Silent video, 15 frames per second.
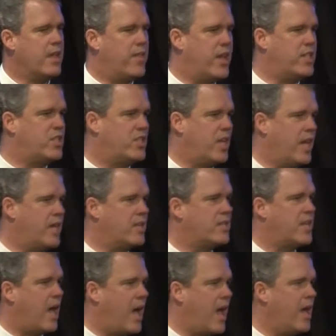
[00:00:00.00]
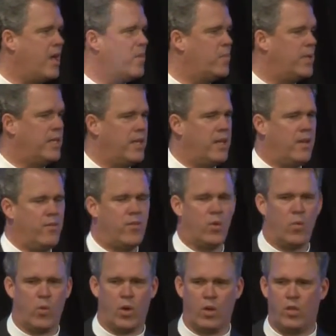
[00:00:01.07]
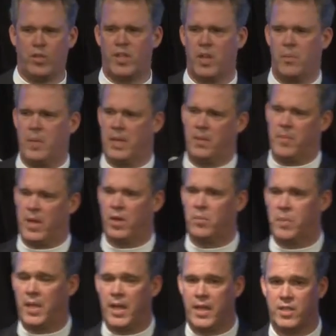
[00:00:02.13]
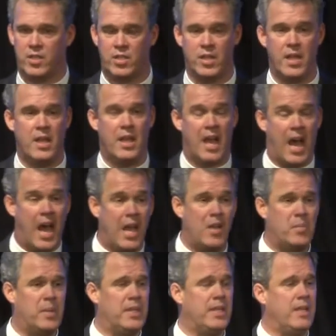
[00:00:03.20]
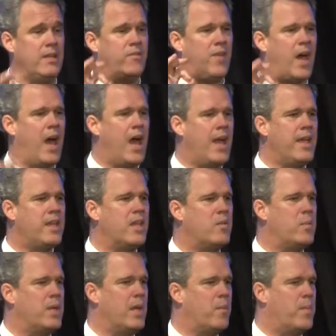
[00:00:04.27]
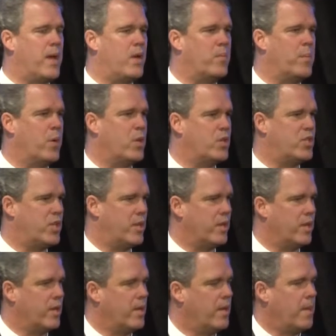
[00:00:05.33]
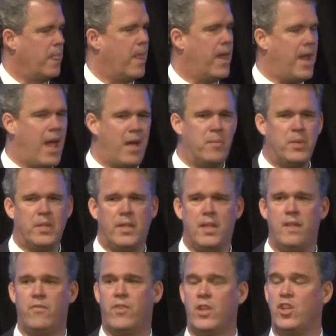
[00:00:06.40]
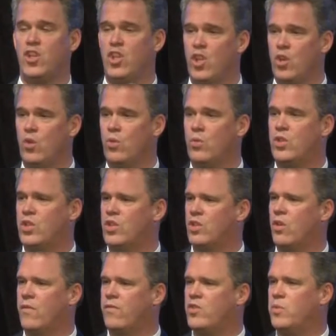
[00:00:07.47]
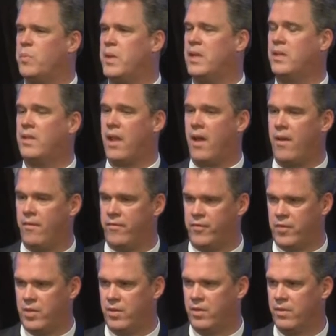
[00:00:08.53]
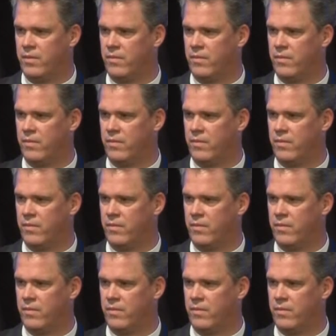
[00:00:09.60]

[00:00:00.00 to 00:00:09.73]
that says, I believe the world can be a better place. I believe I can be a better person. And I believe that you deserve to be loved.